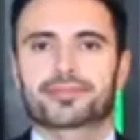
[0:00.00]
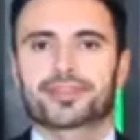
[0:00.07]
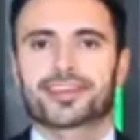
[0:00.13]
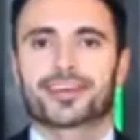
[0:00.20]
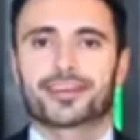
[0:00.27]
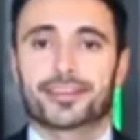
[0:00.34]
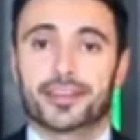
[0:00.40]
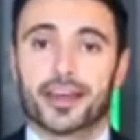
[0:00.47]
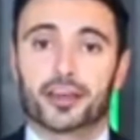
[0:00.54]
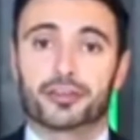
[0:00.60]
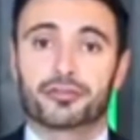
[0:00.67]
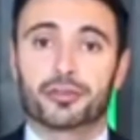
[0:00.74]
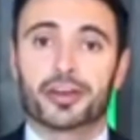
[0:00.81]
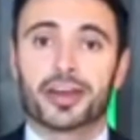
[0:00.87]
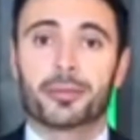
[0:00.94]
Thank you
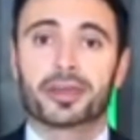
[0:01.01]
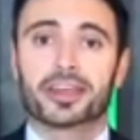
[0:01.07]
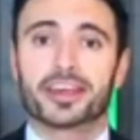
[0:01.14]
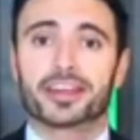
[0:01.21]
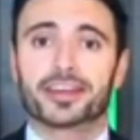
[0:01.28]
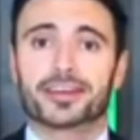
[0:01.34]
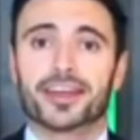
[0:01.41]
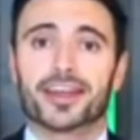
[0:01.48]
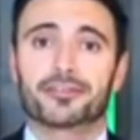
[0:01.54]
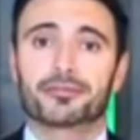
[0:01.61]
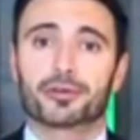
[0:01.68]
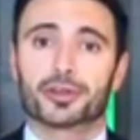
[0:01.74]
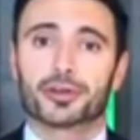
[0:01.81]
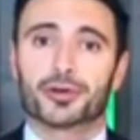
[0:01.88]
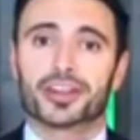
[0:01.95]
for coming in and for your
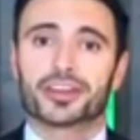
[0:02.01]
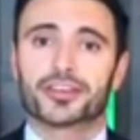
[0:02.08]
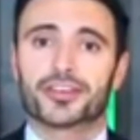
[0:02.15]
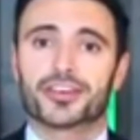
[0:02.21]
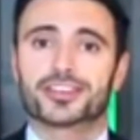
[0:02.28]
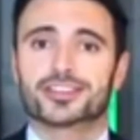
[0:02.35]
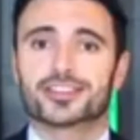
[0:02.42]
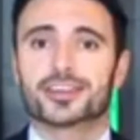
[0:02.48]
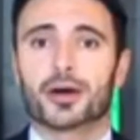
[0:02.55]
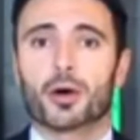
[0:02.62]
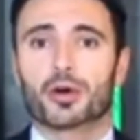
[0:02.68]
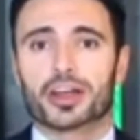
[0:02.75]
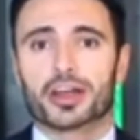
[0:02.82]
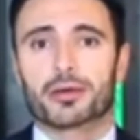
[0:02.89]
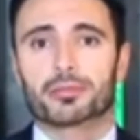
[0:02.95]
interest in our
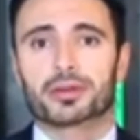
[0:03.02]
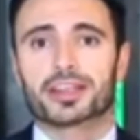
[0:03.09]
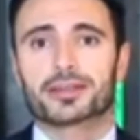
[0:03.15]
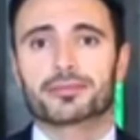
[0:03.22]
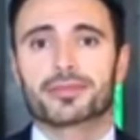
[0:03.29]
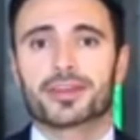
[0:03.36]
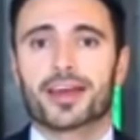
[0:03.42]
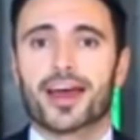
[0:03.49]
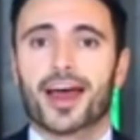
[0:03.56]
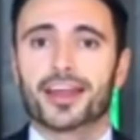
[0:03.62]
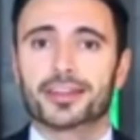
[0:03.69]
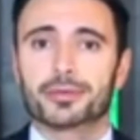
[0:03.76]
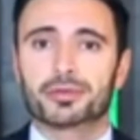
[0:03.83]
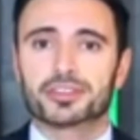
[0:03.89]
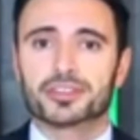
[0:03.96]
company and the
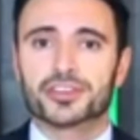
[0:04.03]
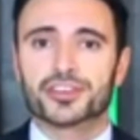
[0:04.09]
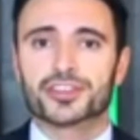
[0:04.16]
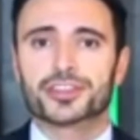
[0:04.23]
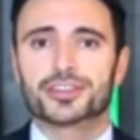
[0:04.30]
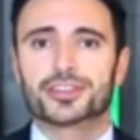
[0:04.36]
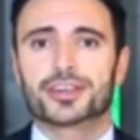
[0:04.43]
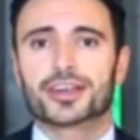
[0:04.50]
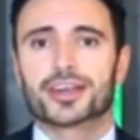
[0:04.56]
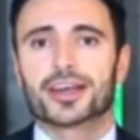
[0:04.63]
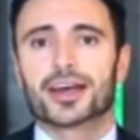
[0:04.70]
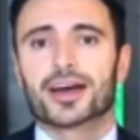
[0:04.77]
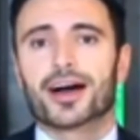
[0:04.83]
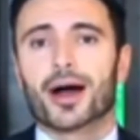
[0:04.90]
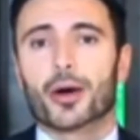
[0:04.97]
position.
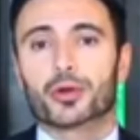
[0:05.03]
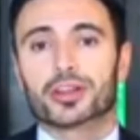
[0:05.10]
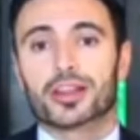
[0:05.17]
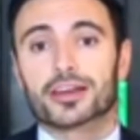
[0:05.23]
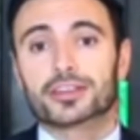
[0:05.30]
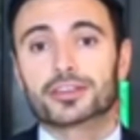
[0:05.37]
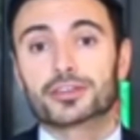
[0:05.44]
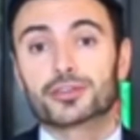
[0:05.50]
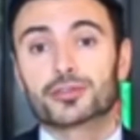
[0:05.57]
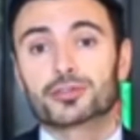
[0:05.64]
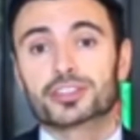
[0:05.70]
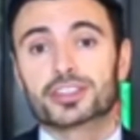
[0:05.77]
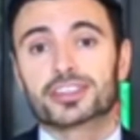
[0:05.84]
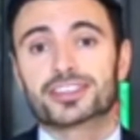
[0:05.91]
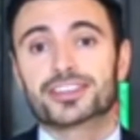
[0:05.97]
I would like to use
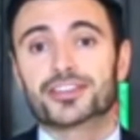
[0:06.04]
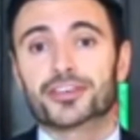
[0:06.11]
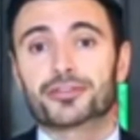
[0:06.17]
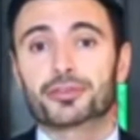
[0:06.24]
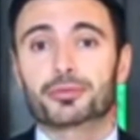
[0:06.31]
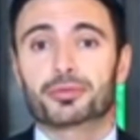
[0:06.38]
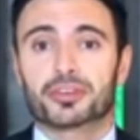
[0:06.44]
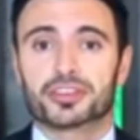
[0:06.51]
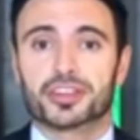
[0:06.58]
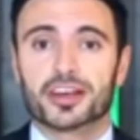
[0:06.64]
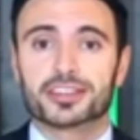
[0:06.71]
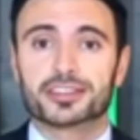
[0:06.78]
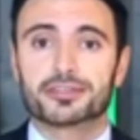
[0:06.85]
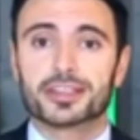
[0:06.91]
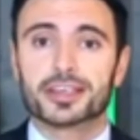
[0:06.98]
this interview
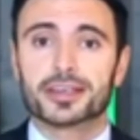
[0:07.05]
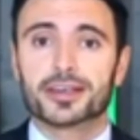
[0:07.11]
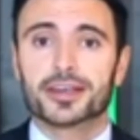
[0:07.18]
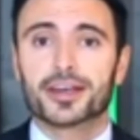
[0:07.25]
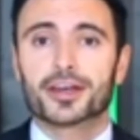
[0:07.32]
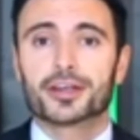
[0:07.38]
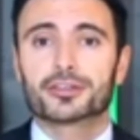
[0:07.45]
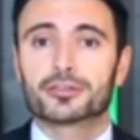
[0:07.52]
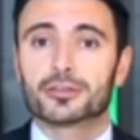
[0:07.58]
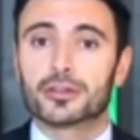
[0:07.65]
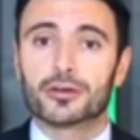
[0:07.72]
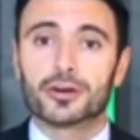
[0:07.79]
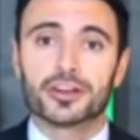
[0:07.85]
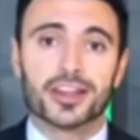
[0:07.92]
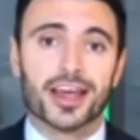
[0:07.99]
productively to
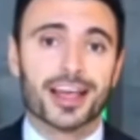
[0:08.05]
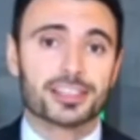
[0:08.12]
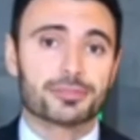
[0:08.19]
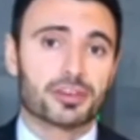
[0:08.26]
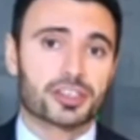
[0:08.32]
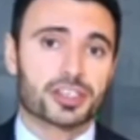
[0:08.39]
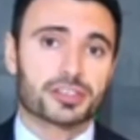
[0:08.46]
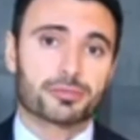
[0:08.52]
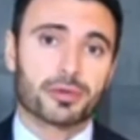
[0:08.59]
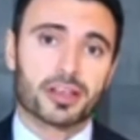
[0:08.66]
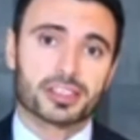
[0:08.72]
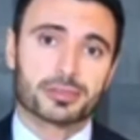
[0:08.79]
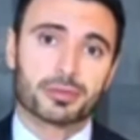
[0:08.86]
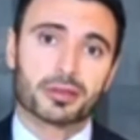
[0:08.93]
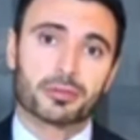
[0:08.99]
learn as much as
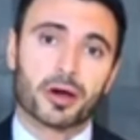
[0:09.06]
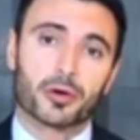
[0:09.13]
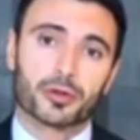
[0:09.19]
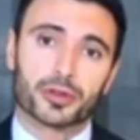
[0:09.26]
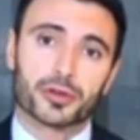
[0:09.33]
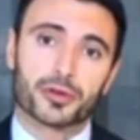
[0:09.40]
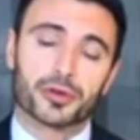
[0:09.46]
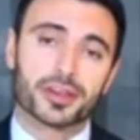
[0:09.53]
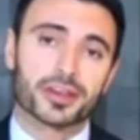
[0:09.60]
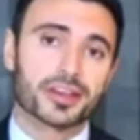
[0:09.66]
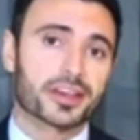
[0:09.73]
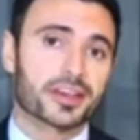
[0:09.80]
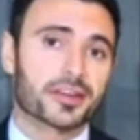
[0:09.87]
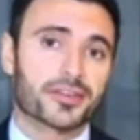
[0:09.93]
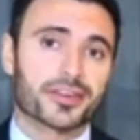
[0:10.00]
possible about you in
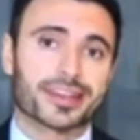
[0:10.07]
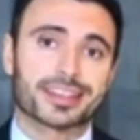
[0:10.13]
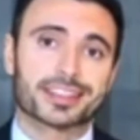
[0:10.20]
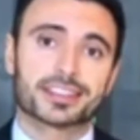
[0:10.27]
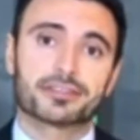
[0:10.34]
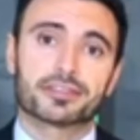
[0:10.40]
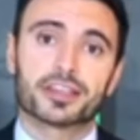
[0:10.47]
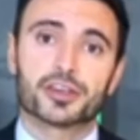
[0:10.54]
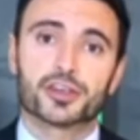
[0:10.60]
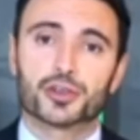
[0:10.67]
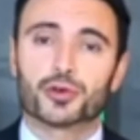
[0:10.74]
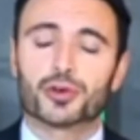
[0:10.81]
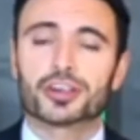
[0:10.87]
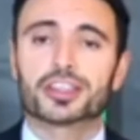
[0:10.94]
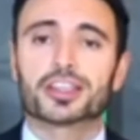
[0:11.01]
a relatively
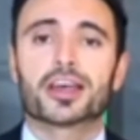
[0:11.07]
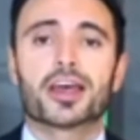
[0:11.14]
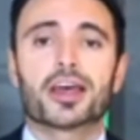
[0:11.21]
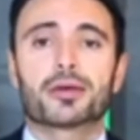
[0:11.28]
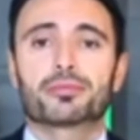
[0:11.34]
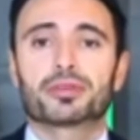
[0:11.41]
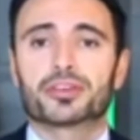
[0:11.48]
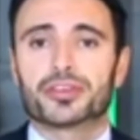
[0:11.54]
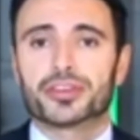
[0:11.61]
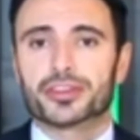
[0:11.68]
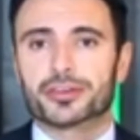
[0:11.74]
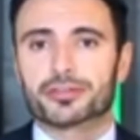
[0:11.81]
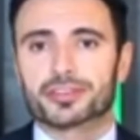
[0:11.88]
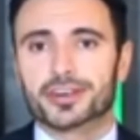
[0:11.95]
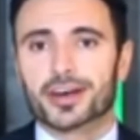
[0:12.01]
short period
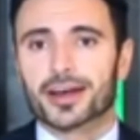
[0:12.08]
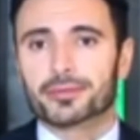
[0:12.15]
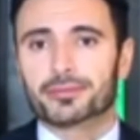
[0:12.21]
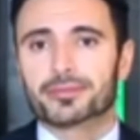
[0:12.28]
of time.